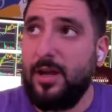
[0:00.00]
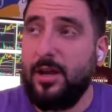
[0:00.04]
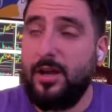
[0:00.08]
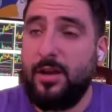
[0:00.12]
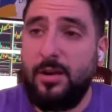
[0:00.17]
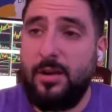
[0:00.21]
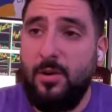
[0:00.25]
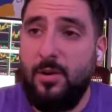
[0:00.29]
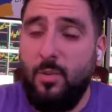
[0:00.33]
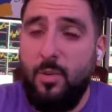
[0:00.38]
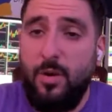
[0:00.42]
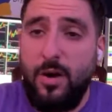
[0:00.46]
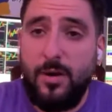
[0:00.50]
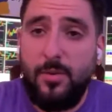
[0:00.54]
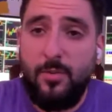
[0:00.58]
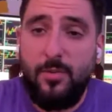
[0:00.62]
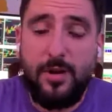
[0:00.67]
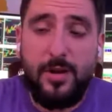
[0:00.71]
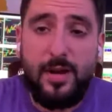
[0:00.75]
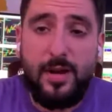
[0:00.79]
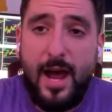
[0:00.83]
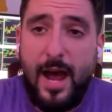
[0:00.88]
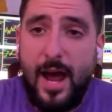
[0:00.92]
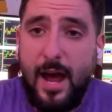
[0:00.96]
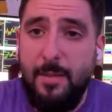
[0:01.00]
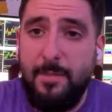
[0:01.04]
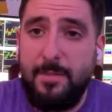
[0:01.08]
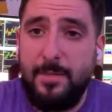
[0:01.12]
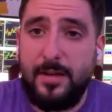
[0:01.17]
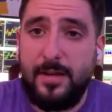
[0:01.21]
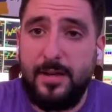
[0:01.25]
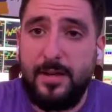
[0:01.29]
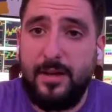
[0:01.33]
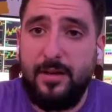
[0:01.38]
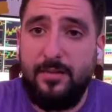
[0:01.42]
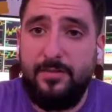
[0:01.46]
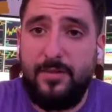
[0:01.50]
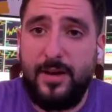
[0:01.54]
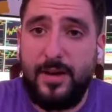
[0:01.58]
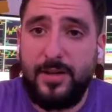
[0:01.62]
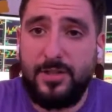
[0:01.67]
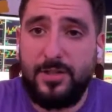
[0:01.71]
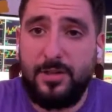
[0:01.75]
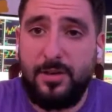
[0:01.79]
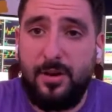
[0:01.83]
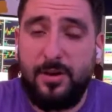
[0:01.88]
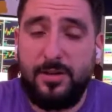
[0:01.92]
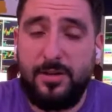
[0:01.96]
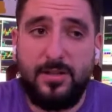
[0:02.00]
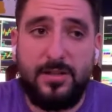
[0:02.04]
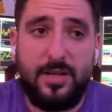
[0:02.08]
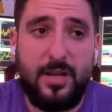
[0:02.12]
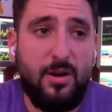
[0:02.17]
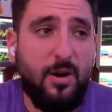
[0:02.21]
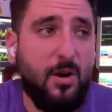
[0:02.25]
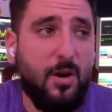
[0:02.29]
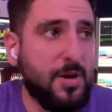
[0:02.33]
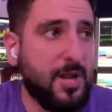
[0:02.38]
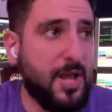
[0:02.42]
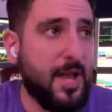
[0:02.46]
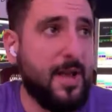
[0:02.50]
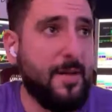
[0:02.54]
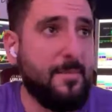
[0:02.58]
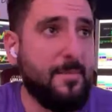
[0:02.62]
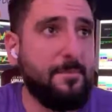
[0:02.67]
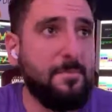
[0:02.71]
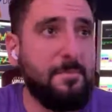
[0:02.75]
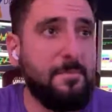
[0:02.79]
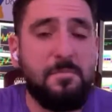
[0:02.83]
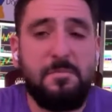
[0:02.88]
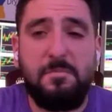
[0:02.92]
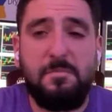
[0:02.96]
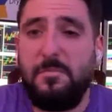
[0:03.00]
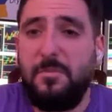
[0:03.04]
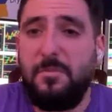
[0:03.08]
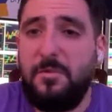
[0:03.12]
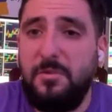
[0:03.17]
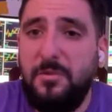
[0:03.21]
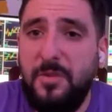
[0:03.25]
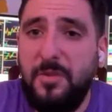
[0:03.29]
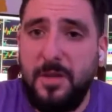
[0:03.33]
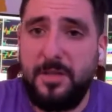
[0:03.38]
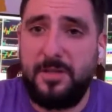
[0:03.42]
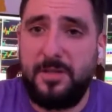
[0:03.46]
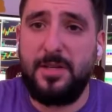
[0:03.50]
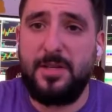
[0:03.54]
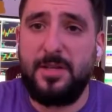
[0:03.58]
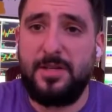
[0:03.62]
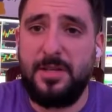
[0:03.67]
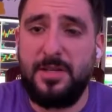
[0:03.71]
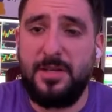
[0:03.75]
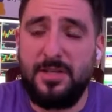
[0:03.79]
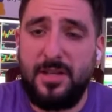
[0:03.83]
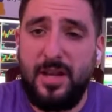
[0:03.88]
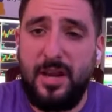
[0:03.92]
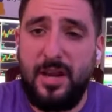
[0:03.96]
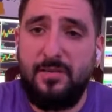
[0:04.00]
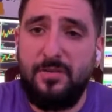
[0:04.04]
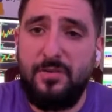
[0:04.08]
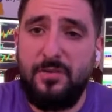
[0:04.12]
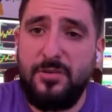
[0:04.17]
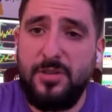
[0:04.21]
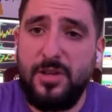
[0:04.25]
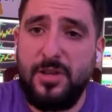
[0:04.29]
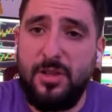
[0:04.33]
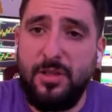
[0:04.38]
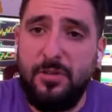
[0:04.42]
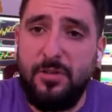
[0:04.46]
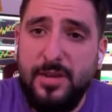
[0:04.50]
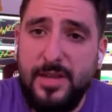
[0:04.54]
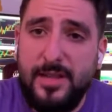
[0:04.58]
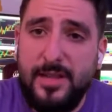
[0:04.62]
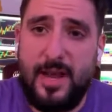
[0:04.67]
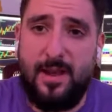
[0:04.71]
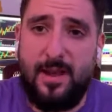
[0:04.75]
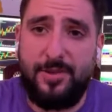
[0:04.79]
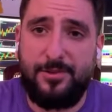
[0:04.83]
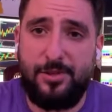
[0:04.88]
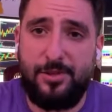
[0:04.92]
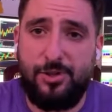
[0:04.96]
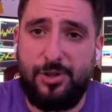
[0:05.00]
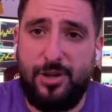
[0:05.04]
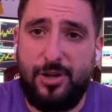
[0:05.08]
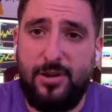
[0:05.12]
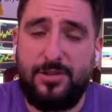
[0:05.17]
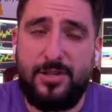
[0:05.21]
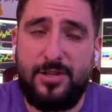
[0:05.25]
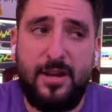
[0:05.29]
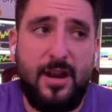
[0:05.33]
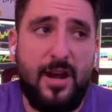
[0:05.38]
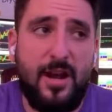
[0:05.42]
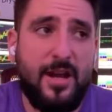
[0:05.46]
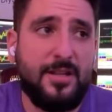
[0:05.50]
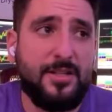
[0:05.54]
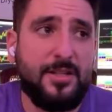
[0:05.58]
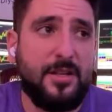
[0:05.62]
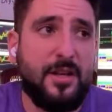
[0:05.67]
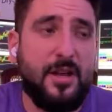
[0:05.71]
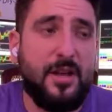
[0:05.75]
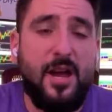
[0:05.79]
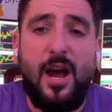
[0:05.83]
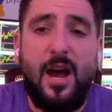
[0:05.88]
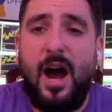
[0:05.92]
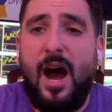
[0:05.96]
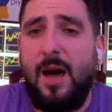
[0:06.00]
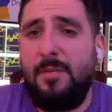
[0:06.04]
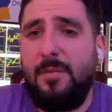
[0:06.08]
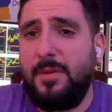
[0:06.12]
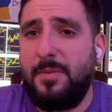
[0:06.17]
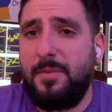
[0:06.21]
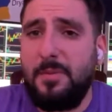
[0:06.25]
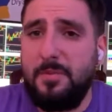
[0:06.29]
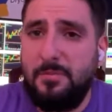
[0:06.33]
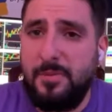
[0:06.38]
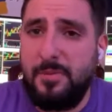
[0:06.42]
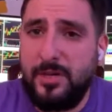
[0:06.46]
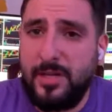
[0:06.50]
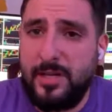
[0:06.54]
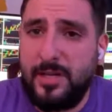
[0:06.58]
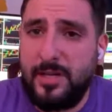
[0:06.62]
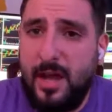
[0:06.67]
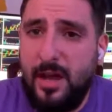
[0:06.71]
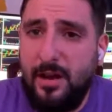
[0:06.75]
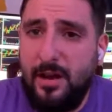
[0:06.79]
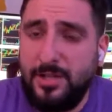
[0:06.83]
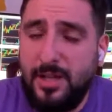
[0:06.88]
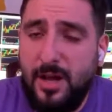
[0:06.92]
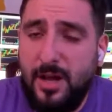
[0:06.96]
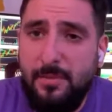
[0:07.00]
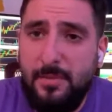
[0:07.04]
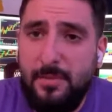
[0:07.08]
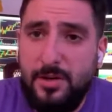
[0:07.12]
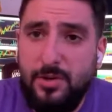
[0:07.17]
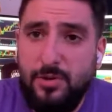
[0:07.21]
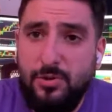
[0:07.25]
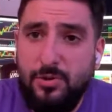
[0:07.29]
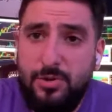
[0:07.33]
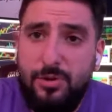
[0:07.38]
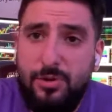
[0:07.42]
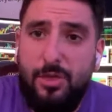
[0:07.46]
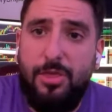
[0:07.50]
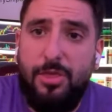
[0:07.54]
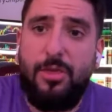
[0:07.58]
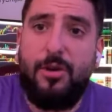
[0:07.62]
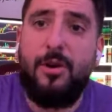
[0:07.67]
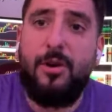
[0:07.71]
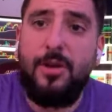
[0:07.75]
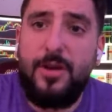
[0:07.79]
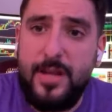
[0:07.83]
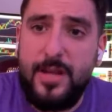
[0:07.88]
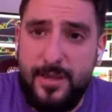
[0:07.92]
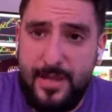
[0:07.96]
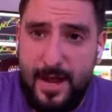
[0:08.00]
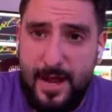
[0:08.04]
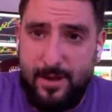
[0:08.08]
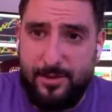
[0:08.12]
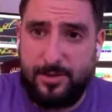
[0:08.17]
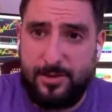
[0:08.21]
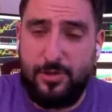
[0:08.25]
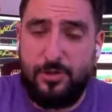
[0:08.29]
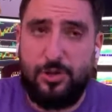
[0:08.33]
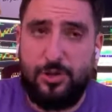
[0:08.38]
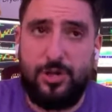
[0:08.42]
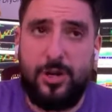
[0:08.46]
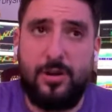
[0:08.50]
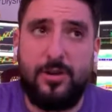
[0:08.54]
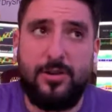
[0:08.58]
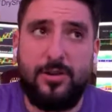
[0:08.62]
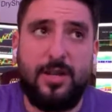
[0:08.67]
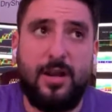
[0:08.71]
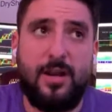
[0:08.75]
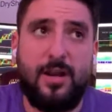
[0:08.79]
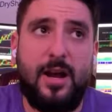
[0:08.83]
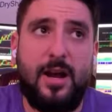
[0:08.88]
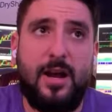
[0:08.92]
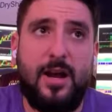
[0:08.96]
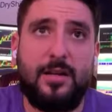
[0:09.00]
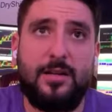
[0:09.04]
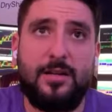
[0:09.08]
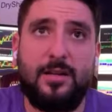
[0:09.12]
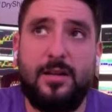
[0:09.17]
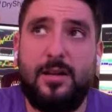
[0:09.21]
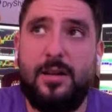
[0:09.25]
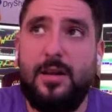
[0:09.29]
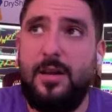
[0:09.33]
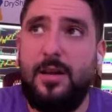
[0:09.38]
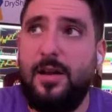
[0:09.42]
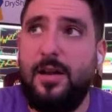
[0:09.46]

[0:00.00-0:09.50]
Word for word: You know, what would have happened if I started to say, okay, fuck this. Instead of using 3,000 shares on EYES, I'm up a million dollars. I'm going to use 30,000 shares on EYES.